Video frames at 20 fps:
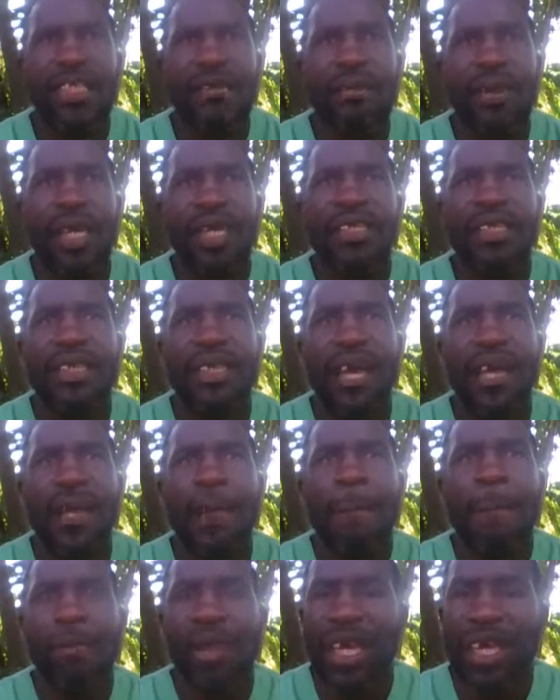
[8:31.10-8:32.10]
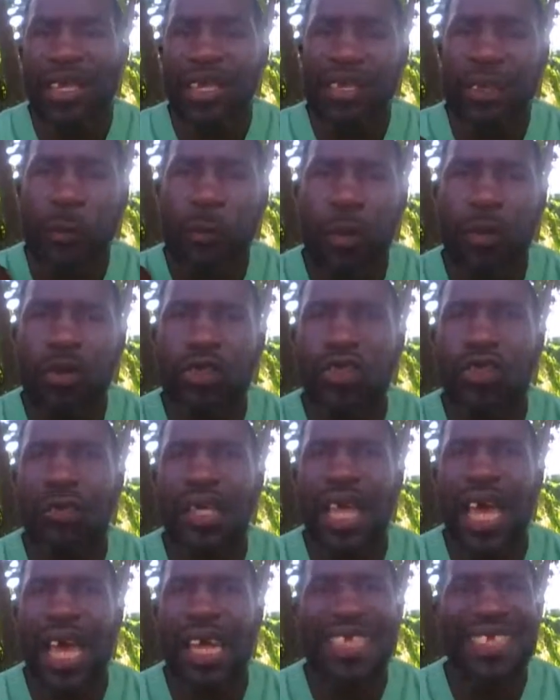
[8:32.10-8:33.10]
basically is supposed to
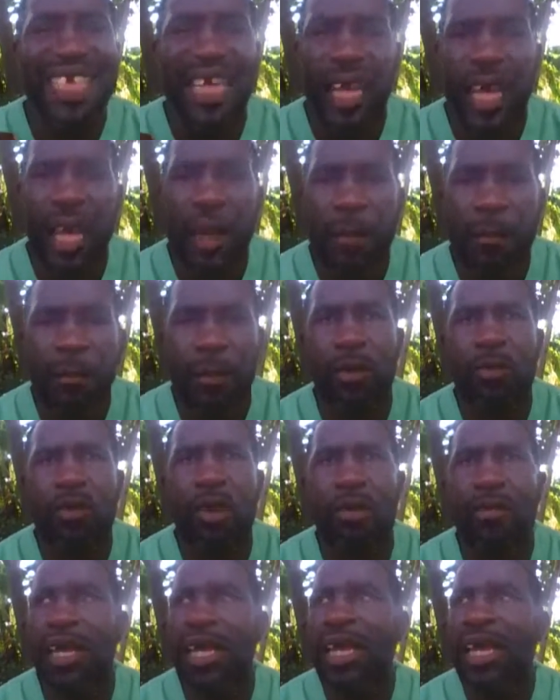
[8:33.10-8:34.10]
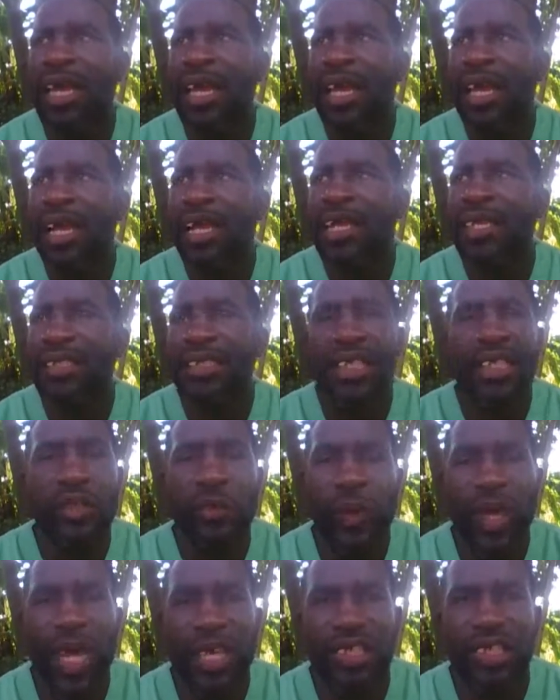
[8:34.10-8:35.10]
be a temporary
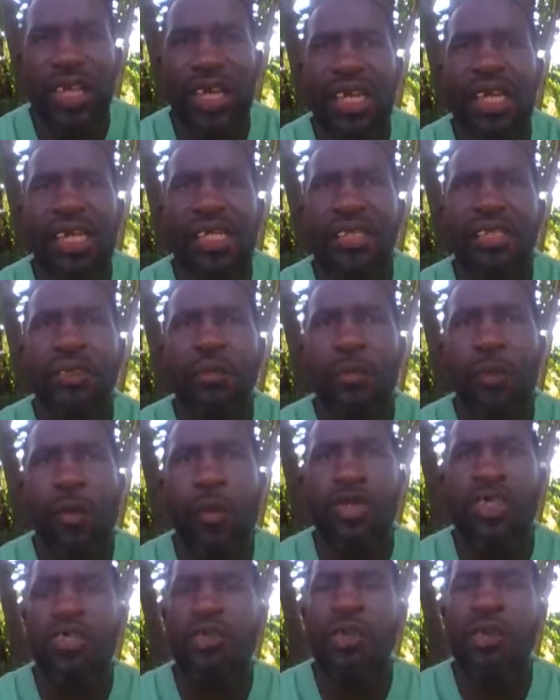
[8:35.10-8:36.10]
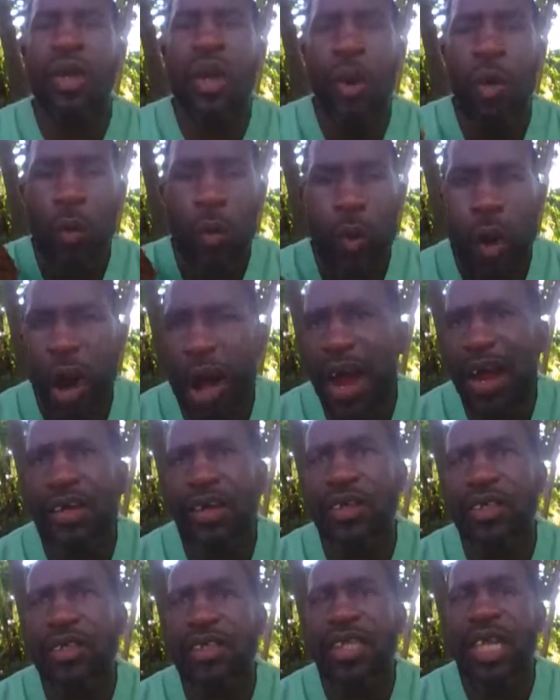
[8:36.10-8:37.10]
situation. It is supposed to
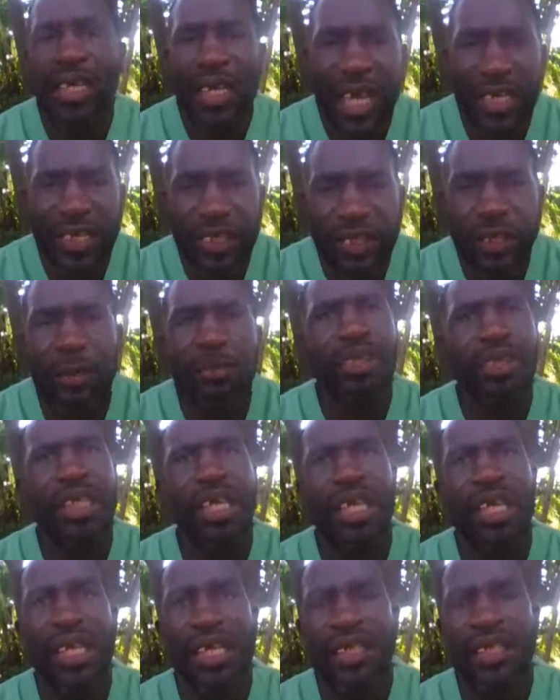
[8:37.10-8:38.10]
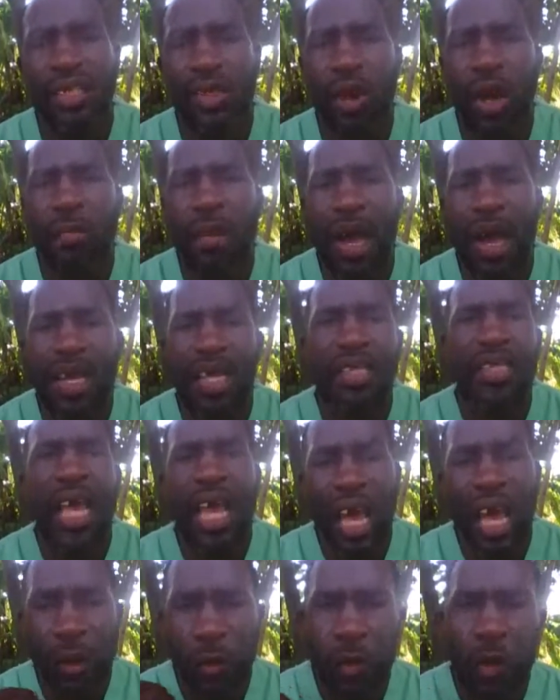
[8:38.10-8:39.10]
warn us that something is in our bodies,
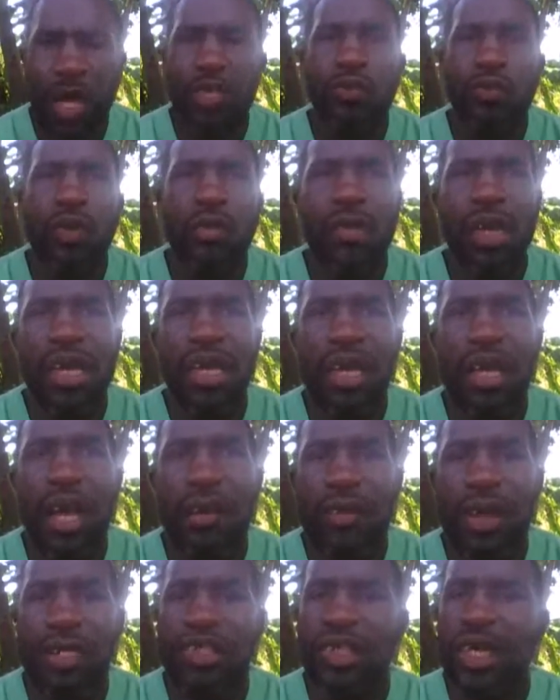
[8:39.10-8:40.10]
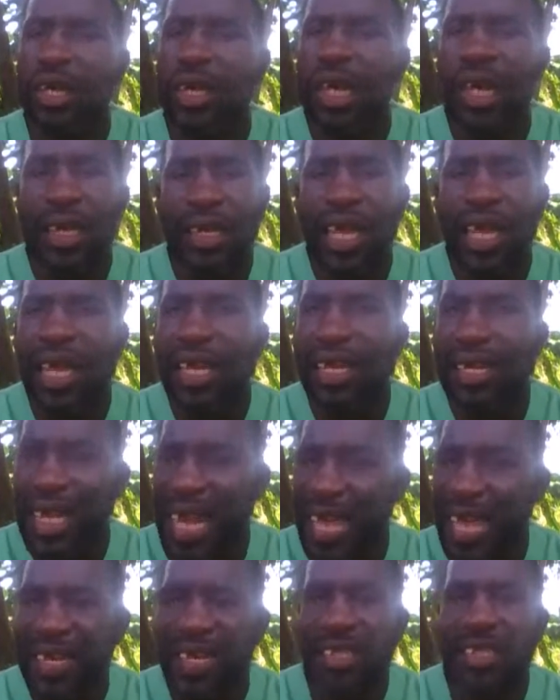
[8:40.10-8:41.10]
and once we make the correction, then
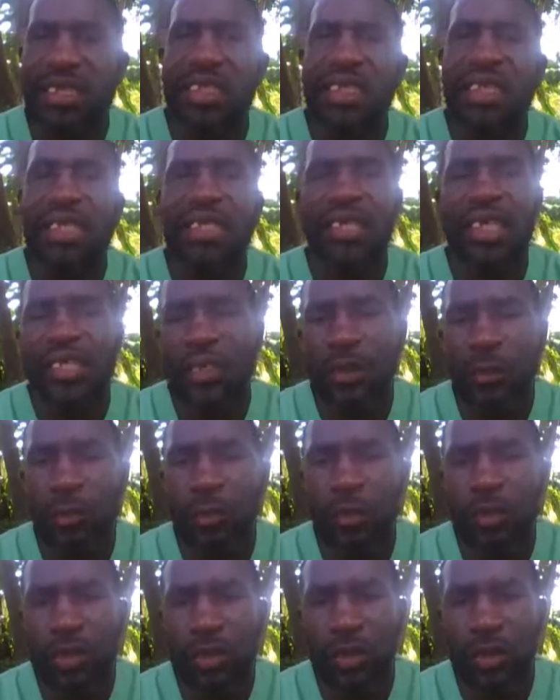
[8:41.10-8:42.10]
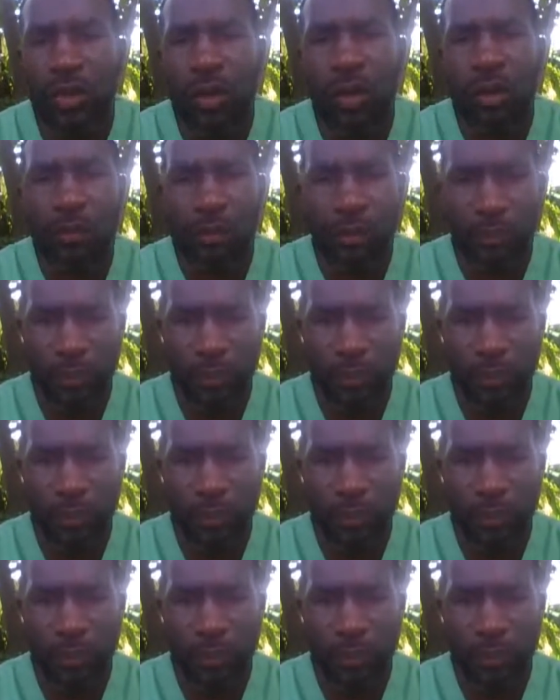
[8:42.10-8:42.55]
that disease is supposed to go.